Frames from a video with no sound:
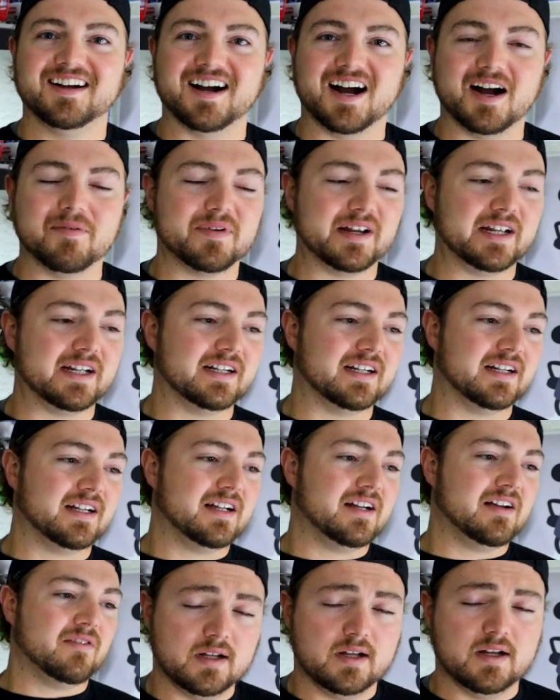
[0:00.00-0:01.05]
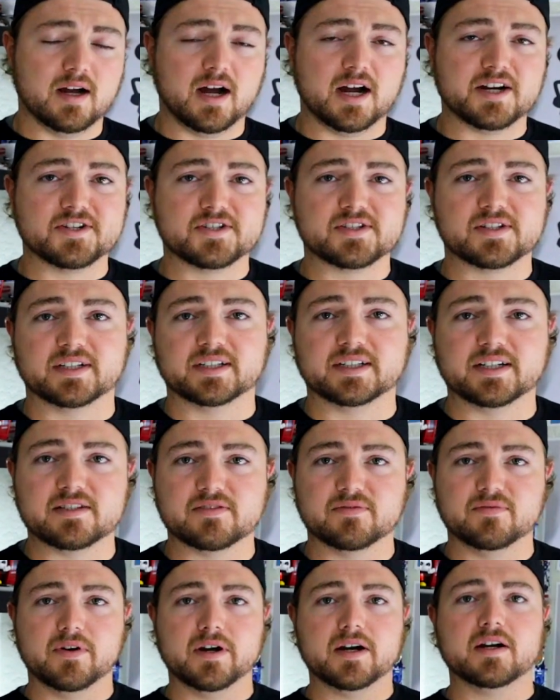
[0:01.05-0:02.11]
I mean, I just think it's
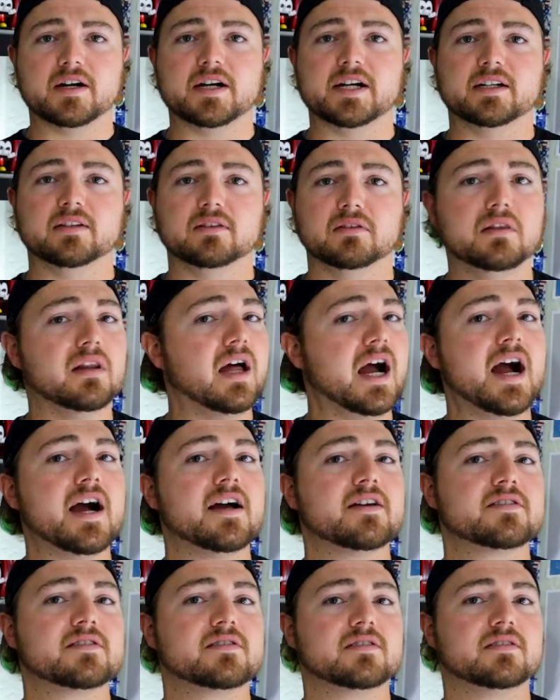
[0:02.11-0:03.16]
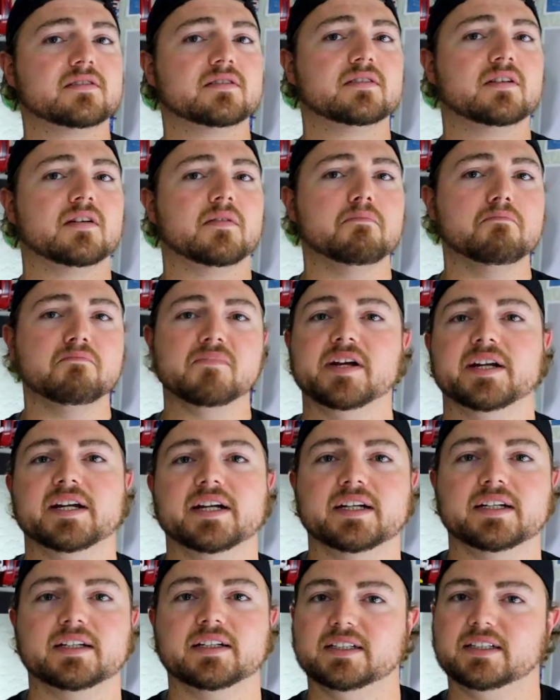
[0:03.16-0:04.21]
very last
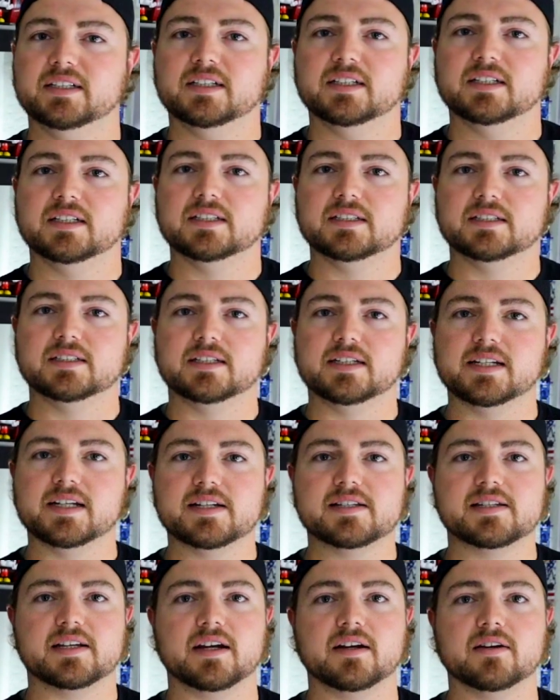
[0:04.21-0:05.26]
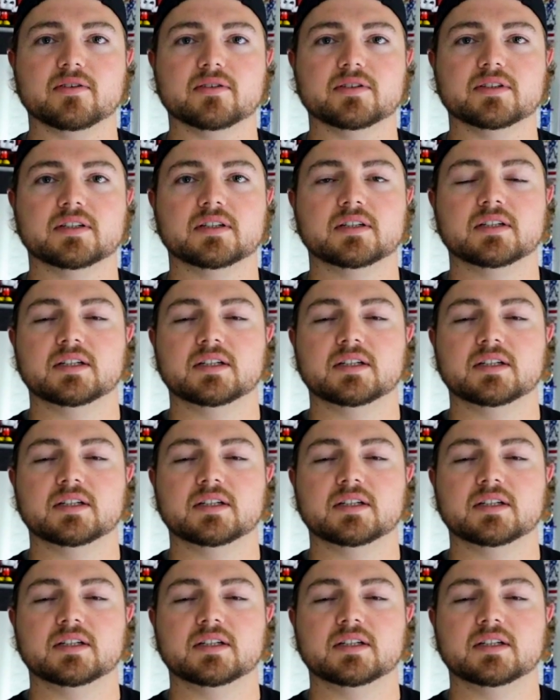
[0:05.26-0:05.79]
minute detailed.